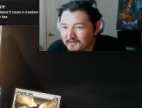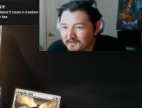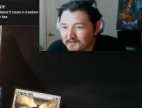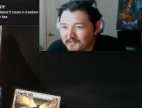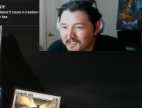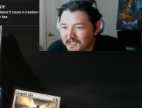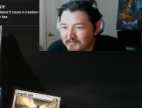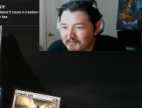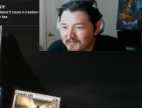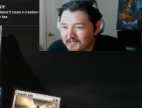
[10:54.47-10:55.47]
I'm gonna slam
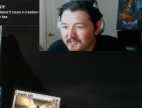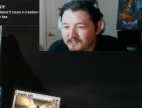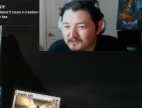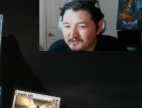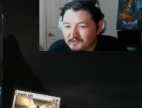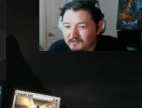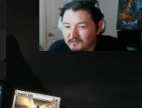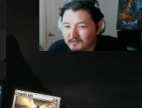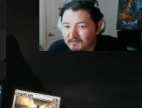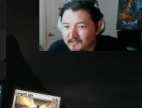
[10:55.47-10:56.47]
my big Hydra. I'm
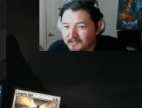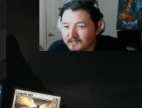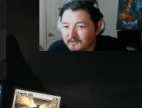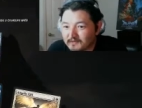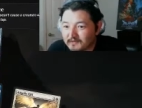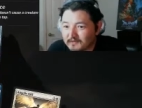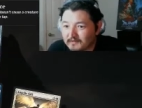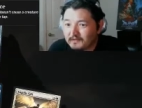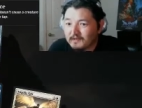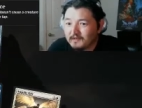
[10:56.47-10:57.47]
gonna block it with this.
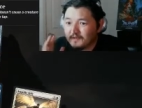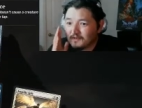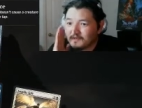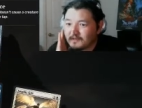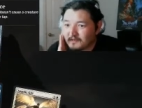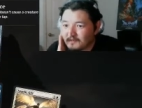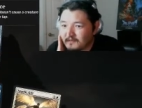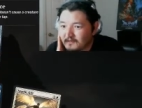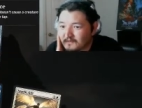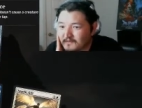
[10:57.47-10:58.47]

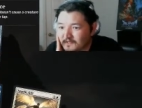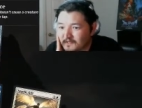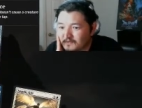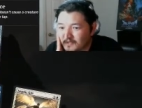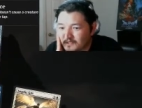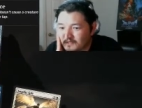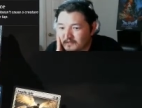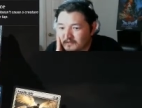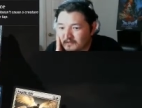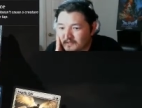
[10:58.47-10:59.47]
Gargos Vicious
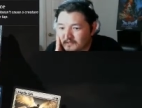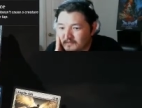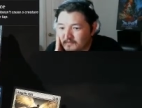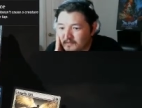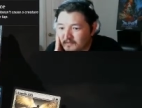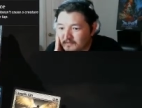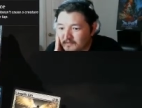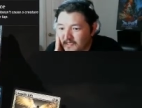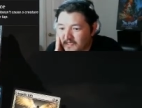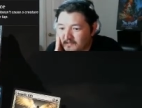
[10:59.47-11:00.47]
Watcher. Hydra spells you
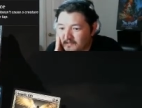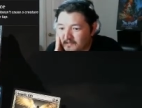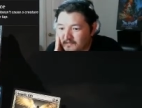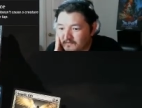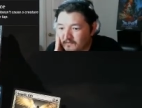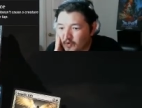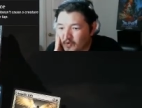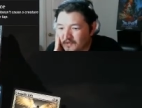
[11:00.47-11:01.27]
cast cost 4